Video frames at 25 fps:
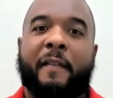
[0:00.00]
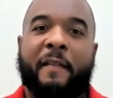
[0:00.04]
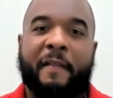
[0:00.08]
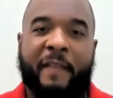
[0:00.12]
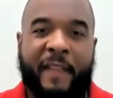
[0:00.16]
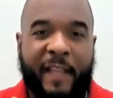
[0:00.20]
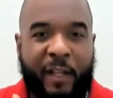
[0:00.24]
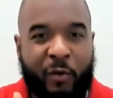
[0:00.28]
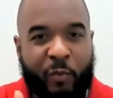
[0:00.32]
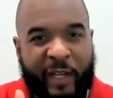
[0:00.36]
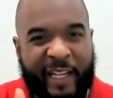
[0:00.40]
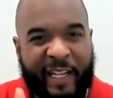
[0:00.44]

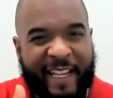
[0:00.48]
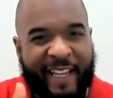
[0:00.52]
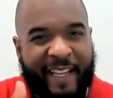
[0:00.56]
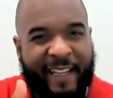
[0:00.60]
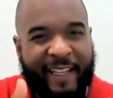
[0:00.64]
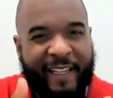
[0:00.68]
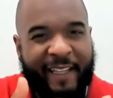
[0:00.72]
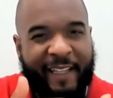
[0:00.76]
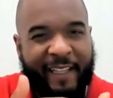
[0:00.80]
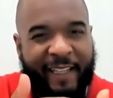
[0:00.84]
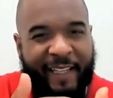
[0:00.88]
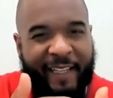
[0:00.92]
Then we
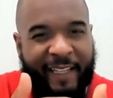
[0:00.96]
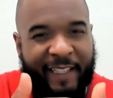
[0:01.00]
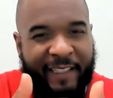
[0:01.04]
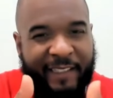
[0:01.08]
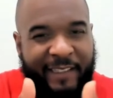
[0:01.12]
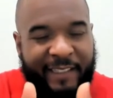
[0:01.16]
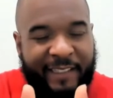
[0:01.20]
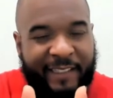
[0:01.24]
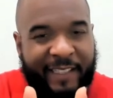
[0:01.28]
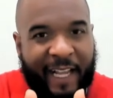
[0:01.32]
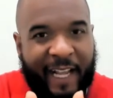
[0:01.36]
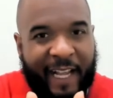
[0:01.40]
get
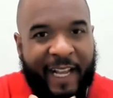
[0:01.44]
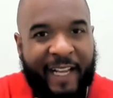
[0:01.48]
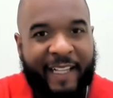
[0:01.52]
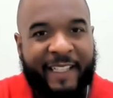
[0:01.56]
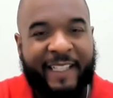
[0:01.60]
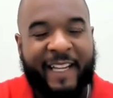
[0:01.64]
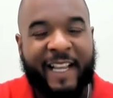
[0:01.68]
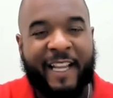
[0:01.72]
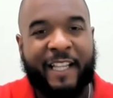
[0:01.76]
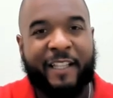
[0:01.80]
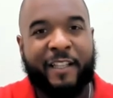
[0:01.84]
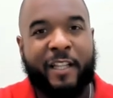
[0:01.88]

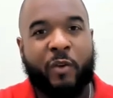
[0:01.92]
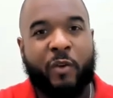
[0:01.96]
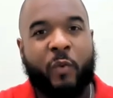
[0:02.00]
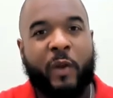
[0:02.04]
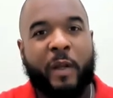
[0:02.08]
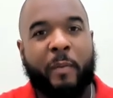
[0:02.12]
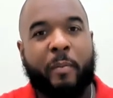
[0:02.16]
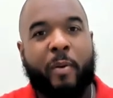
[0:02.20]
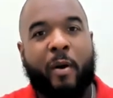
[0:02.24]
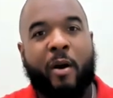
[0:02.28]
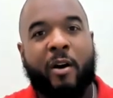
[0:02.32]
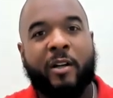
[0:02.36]
inside and then
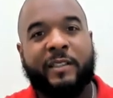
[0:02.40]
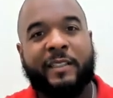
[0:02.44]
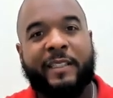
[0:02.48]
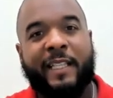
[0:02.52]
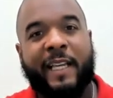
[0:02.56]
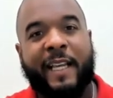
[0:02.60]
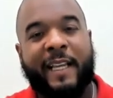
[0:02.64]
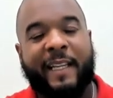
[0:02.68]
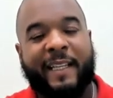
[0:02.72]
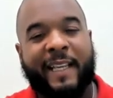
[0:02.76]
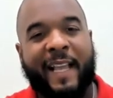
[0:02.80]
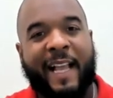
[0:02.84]
we
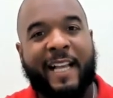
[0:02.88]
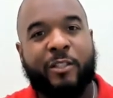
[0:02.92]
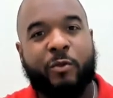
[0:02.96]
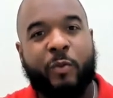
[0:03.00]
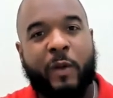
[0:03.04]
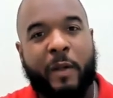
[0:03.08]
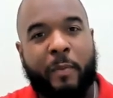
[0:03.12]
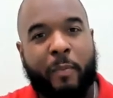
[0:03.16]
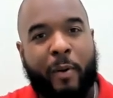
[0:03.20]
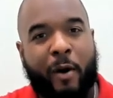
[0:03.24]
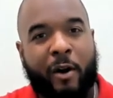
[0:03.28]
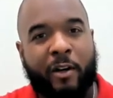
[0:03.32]
partake. As
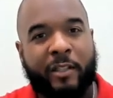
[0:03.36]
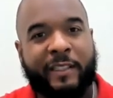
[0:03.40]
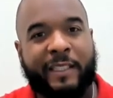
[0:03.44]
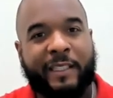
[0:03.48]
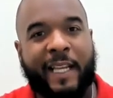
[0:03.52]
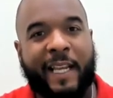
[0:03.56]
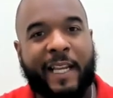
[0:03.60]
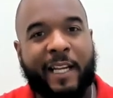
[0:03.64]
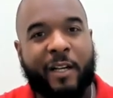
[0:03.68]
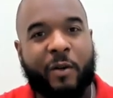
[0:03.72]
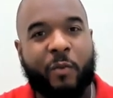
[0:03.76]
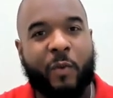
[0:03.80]
we
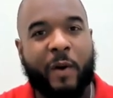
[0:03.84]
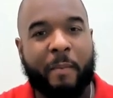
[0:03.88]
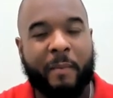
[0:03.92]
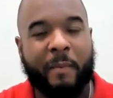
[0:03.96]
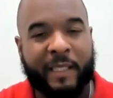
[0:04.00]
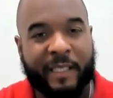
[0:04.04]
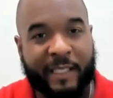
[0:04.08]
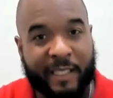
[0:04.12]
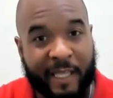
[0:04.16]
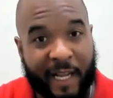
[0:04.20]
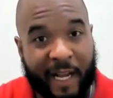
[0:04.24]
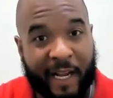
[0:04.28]
partake with
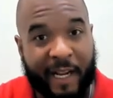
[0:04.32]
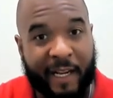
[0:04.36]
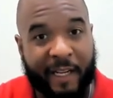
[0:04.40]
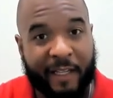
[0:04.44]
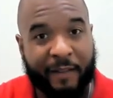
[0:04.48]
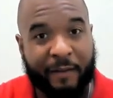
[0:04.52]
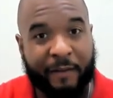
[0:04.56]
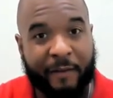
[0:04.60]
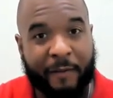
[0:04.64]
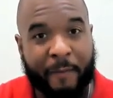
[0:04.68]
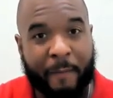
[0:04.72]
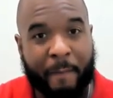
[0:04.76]

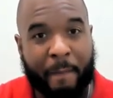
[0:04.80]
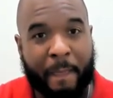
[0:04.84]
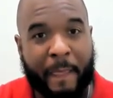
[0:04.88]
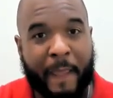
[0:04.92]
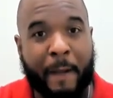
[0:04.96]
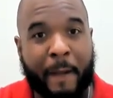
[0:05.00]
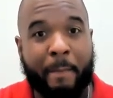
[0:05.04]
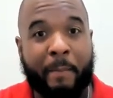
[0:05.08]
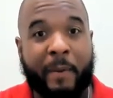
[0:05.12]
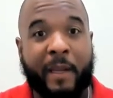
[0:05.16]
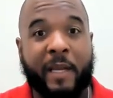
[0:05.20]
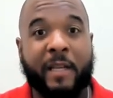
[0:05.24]
Messiah,
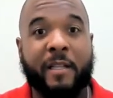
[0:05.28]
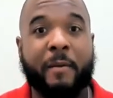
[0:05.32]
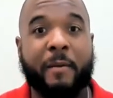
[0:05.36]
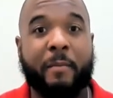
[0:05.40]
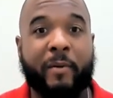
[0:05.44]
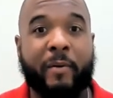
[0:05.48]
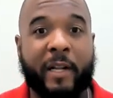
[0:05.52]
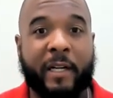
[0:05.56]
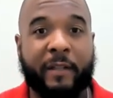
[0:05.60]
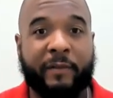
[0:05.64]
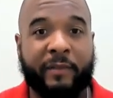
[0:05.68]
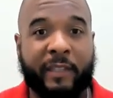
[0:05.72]
him being the
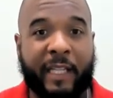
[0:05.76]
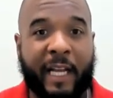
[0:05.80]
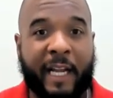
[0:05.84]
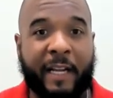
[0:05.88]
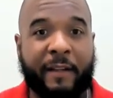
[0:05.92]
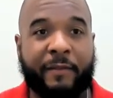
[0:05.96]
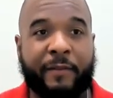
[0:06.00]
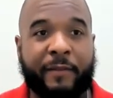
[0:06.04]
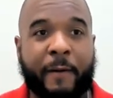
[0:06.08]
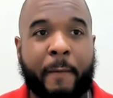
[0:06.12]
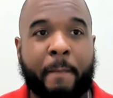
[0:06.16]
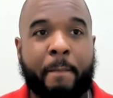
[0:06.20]
bread of
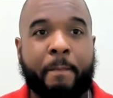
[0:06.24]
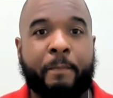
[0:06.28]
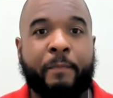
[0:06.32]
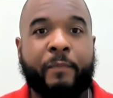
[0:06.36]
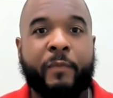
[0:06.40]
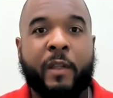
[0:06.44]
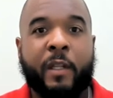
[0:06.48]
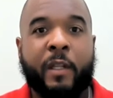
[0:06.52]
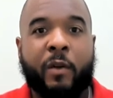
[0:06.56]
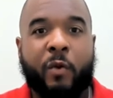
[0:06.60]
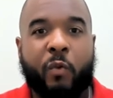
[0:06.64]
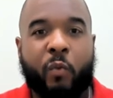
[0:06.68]
life,
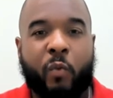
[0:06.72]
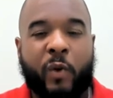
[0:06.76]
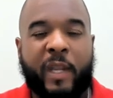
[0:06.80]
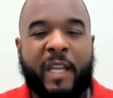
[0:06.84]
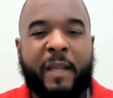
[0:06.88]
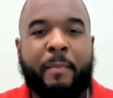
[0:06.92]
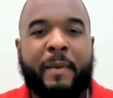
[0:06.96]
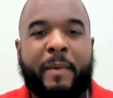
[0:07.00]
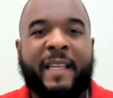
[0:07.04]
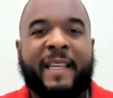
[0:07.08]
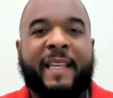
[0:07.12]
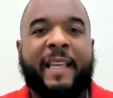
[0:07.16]

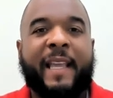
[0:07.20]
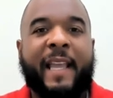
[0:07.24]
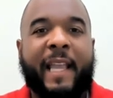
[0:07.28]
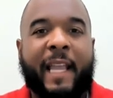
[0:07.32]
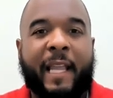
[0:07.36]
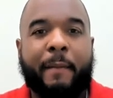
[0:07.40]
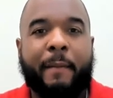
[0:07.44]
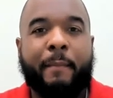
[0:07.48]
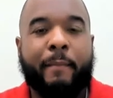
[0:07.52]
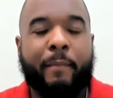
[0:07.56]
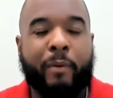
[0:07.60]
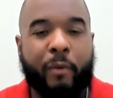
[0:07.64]
we
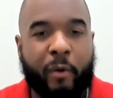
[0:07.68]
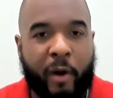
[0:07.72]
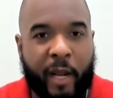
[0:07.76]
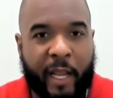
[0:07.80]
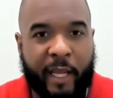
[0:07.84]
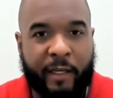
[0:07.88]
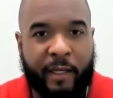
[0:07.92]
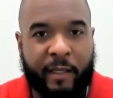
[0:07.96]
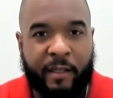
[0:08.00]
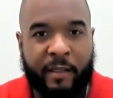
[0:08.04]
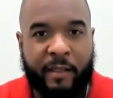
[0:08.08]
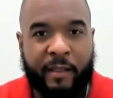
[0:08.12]
became
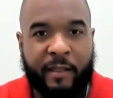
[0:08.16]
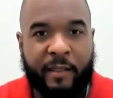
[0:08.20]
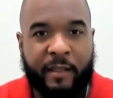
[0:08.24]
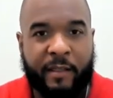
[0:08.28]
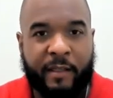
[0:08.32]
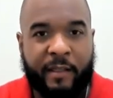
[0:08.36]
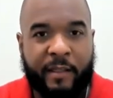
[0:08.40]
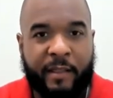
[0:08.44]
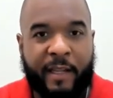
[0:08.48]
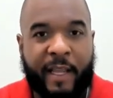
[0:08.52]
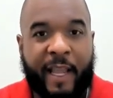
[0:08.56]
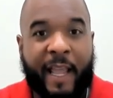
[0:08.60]
bread
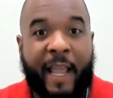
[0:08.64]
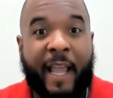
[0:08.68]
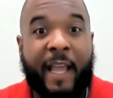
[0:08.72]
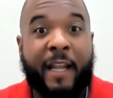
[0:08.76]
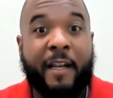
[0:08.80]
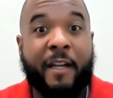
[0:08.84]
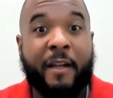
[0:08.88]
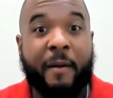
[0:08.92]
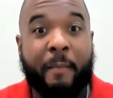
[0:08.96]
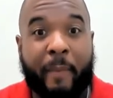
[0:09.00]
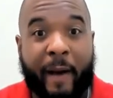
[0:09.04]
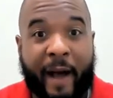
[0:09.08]

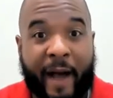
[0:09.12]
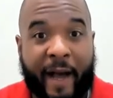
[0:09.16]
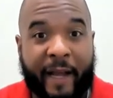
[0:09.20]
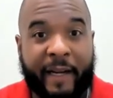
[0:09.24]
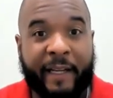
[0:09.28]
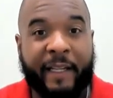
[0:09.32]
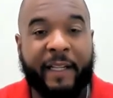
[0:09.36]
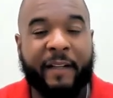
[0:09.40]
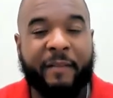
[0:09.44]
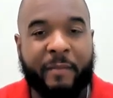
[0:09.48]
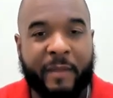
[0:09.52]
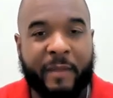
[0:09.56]
and the
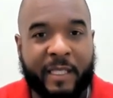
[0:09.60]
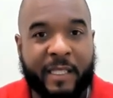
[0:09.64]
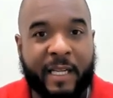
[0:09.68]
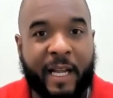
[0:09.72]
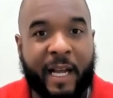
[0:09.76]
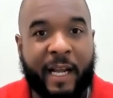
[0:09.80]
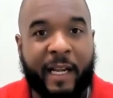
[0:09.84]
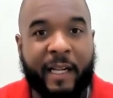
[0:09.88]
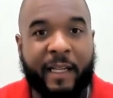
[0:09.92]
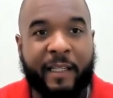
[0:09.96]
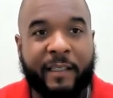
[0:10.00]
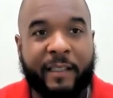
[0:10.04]
body of
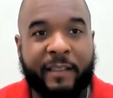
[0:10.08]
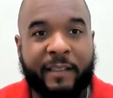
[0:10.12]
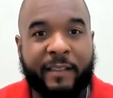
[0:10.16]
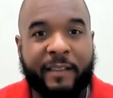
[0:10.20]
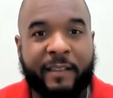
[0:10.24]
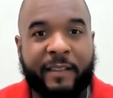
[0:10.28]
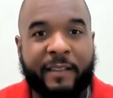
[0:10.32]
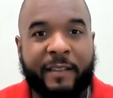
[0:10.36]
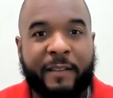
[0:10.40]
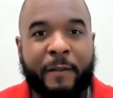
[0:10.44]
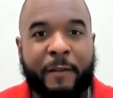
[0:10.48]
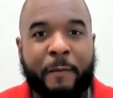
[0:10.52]
Messiah.
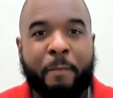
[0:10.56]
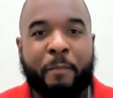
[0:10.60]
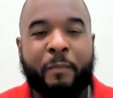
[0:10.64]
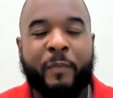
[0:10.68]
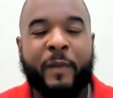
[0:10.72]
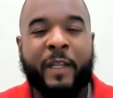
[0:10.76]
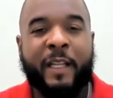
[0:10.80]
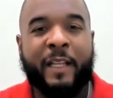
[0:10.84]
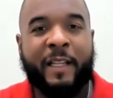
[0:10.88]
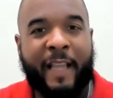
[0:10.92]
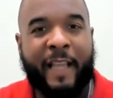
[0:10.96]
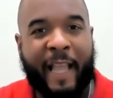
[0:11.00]

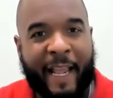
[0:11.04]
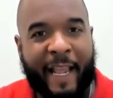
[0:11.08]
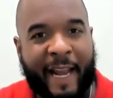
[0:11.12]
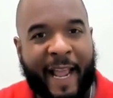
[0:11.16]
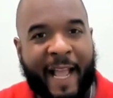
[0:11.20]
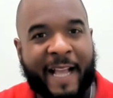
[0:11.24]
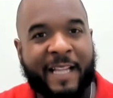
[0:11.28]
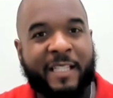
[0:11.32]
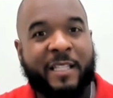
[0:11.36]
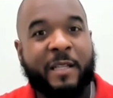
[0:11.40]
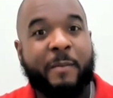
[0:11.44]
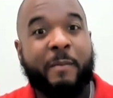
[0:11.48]
And
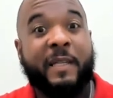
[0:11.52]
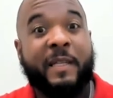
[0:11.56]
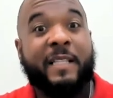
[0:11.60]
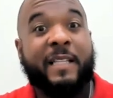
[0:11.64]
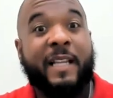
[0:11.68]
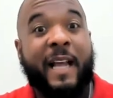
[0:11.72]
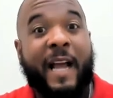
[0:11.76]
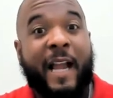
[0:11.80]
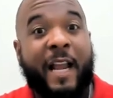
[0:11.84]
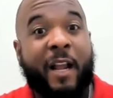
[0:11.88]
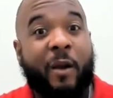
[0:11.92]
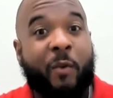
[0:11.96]
as the
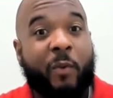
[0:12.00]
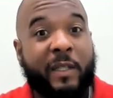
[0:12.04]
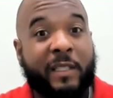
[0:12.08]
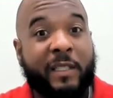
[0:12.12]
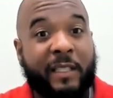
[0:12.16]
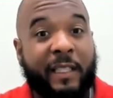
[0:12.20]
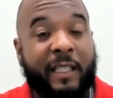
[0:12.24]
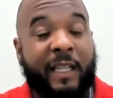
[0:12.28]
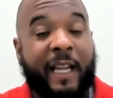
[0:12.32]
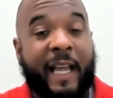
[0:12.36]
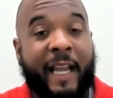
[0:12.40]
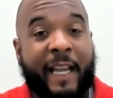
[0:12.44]
Messiah
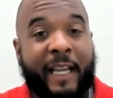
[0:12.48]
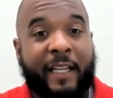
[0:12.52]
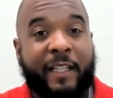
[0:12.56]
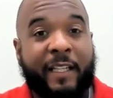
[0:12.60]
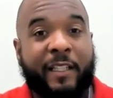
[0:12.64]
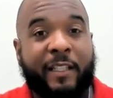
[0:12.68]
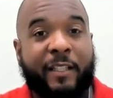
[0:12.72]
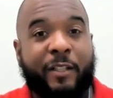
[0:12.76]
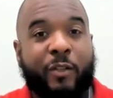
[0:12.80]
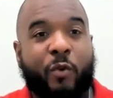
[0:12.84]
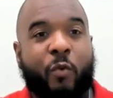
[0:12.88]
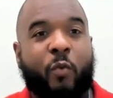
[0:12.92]
was the light,
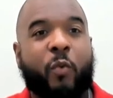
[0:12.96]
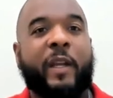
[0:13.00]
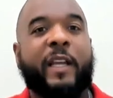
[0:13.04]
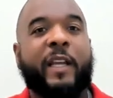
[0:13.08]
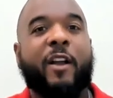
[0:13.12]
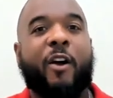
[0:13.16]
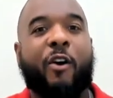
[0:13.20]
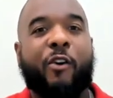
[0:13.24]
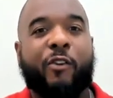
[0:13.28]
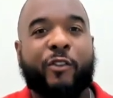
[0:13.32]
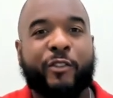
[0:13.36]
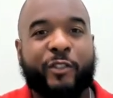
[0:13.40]

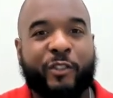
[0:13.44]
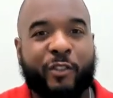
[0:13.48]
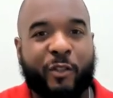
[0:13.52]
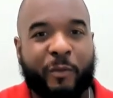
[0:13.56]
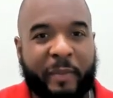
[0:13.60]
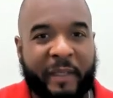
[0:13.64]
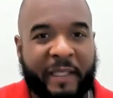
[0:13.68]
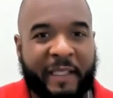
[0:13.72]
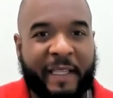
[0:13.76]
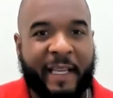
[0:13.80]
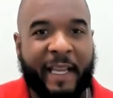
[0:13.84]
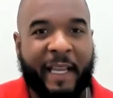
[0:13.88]
we also
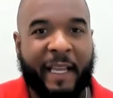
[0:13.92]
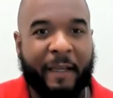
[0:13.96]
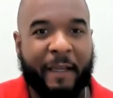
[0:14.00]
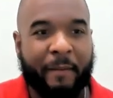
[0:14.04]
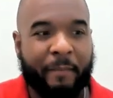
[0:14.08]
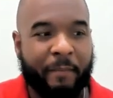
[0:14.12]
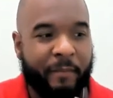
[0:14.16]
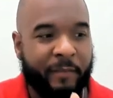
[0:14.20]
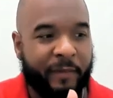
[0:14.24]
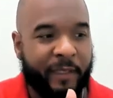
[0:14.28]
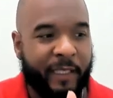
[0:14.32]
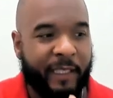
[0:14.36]

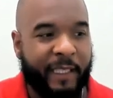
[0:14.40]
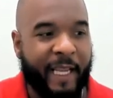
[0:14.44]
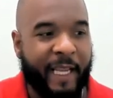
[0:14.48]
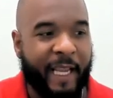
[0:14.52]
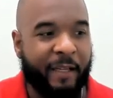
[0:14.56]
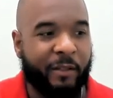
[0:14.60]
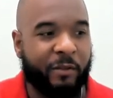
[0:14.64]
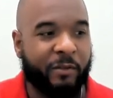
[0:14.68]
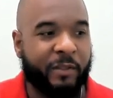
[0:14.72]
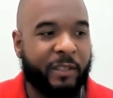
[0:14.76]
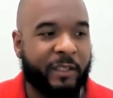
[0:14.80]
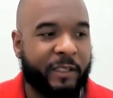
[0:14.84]
became the
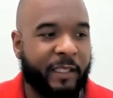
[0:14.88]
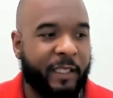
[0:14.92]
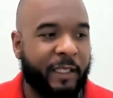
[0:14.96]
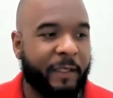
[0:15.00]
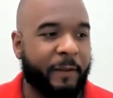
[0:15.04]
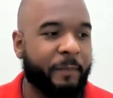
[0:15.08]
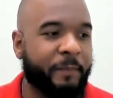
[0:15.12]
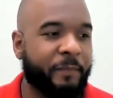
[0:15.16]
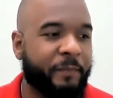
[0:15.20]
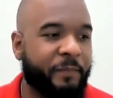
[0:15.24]
candlestick.